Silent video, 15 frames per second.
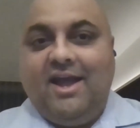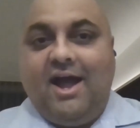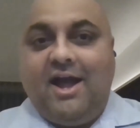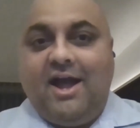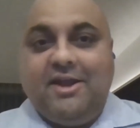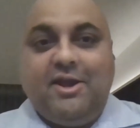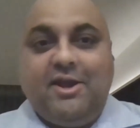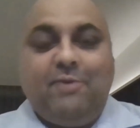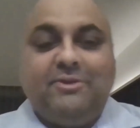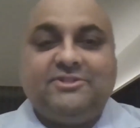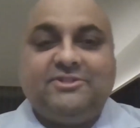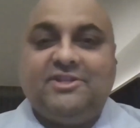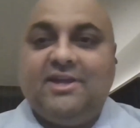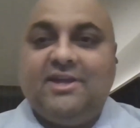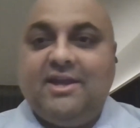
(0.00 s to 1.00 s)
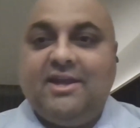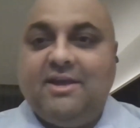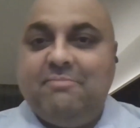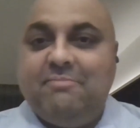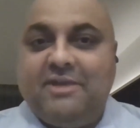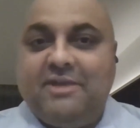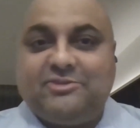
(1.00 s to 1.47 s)
what's the
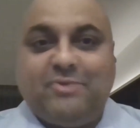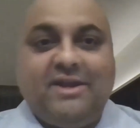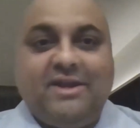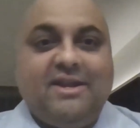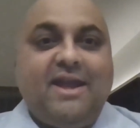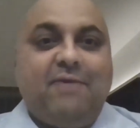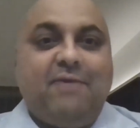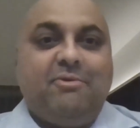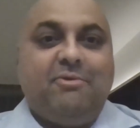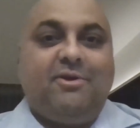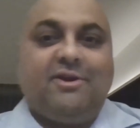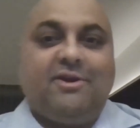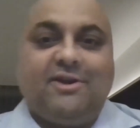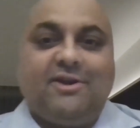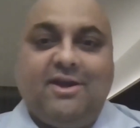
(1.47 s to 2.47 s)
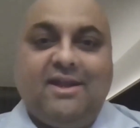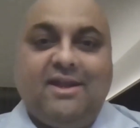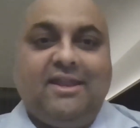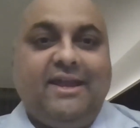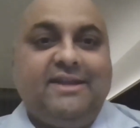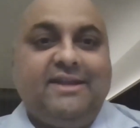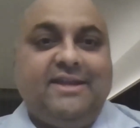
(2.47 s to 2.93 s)
best way to network on
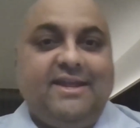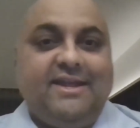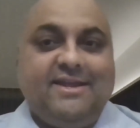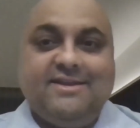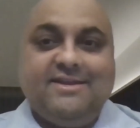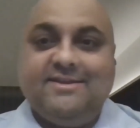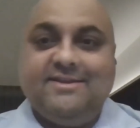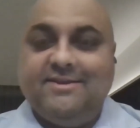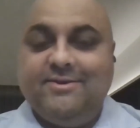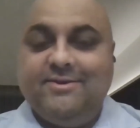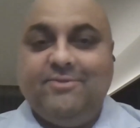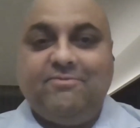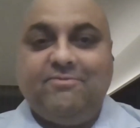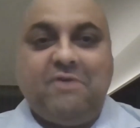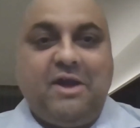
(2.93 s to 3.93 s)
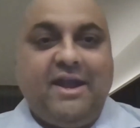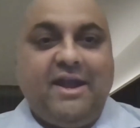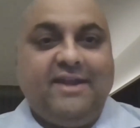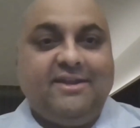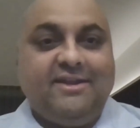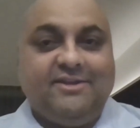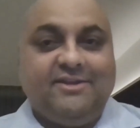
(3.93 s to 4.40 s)
LinkedIn to
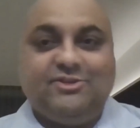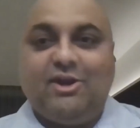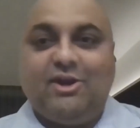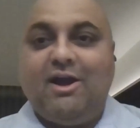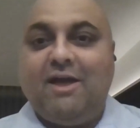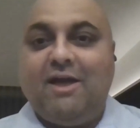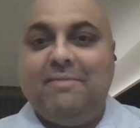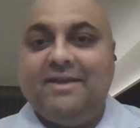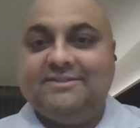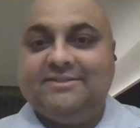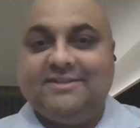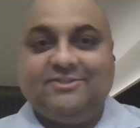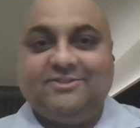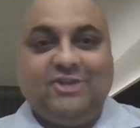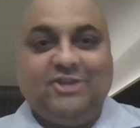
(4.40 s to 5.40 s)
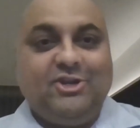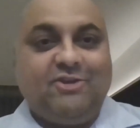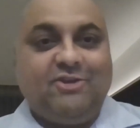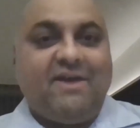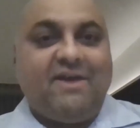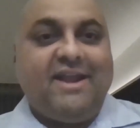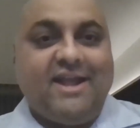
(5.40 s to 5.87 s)
find a job as a senior
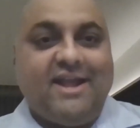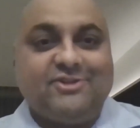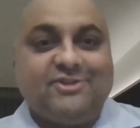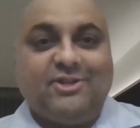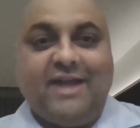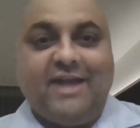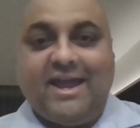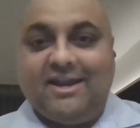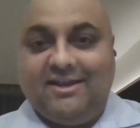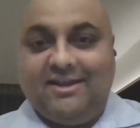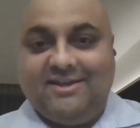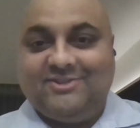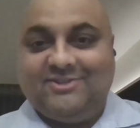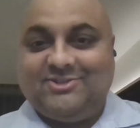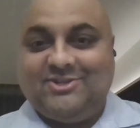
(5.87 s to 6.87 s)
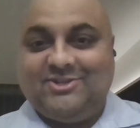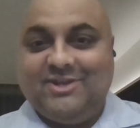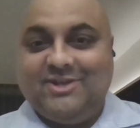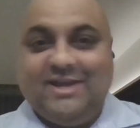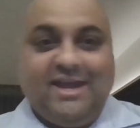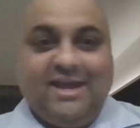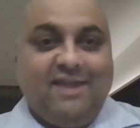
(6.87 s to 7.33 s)
financial analyst
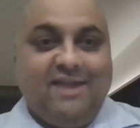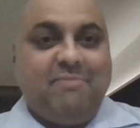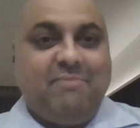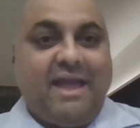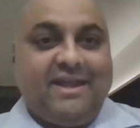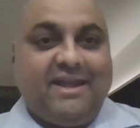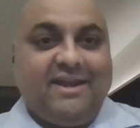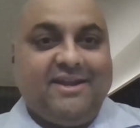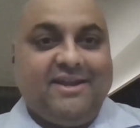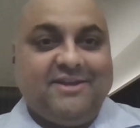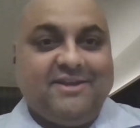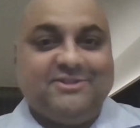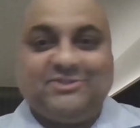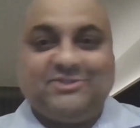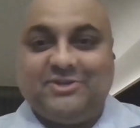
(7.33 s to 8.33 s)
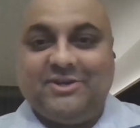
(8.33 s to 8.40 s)
in the banking industry?